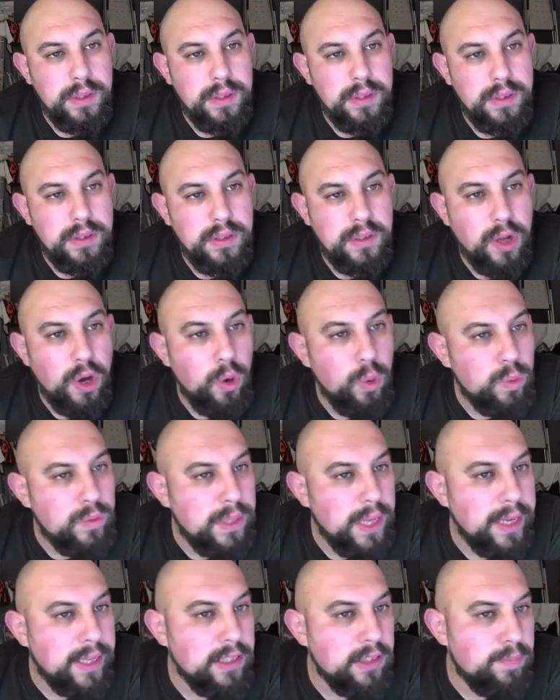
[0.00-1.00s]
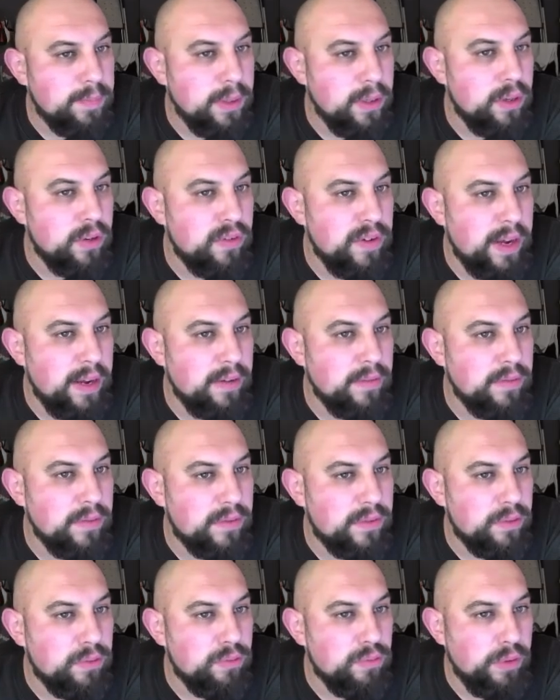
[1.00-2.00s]
The whole deck is built around
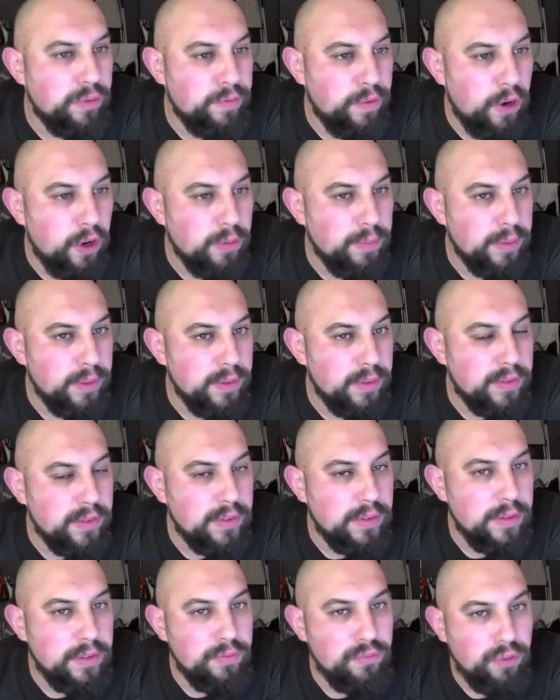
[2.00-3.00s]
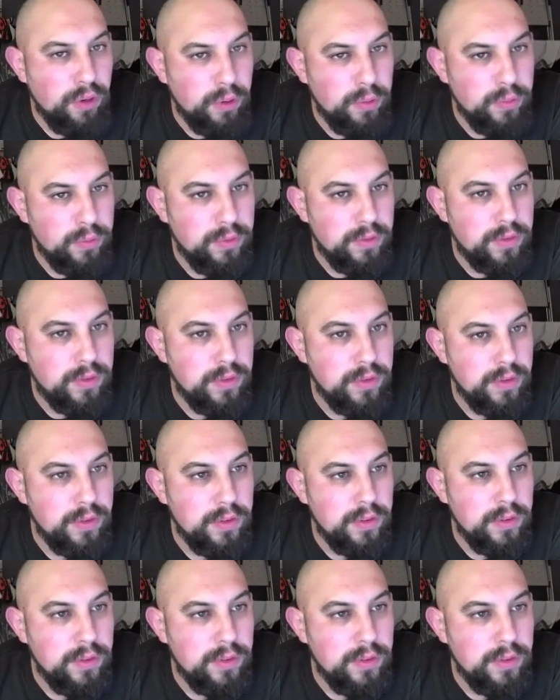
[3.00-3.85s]
Refinement Volts.